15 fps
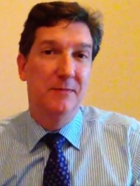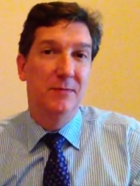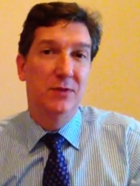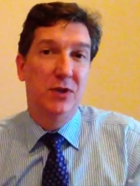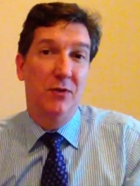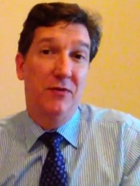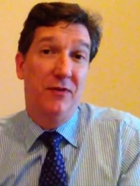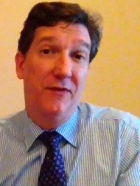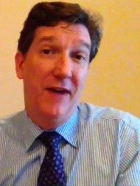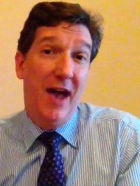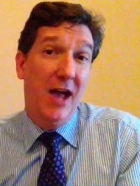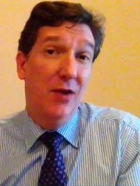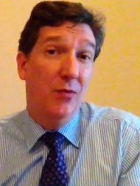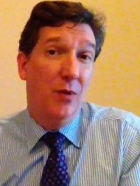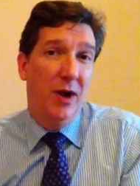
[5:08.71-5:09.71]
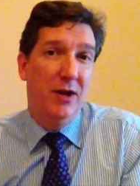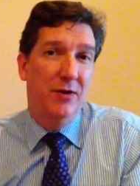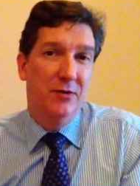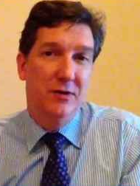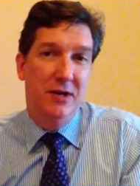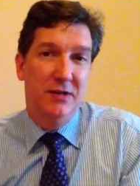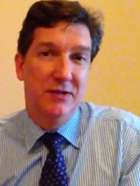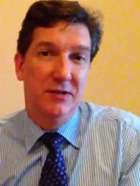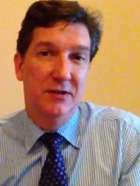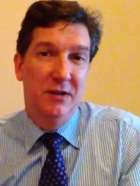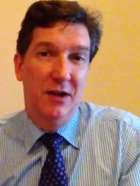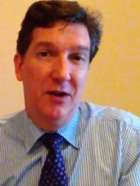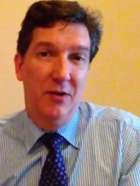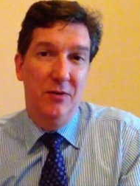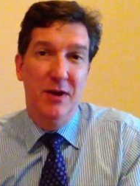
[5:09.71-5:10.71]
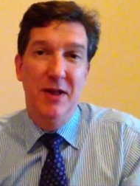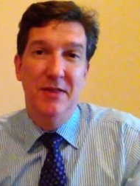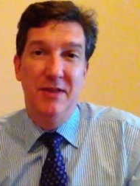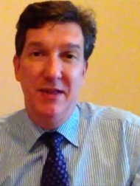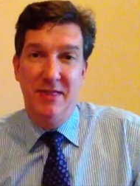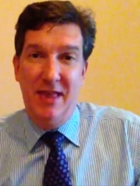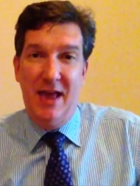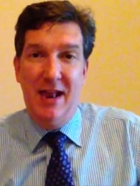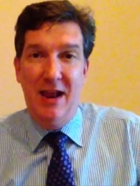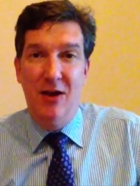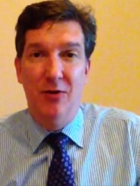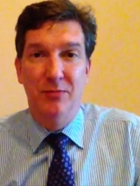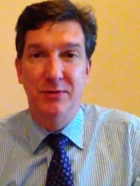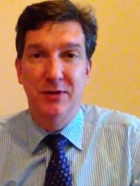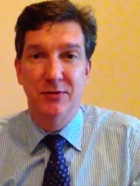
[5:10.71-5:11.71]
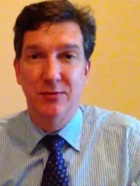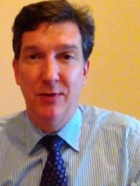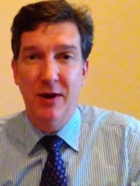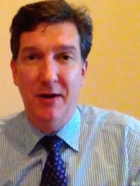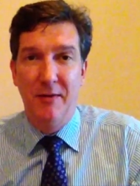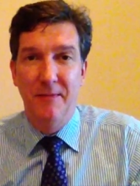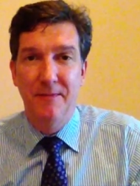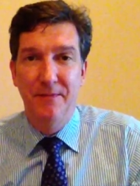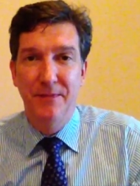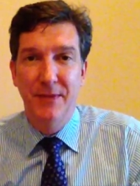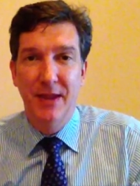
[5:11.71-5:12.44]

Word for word: So if the evaluator doesn't know, then that helps as well.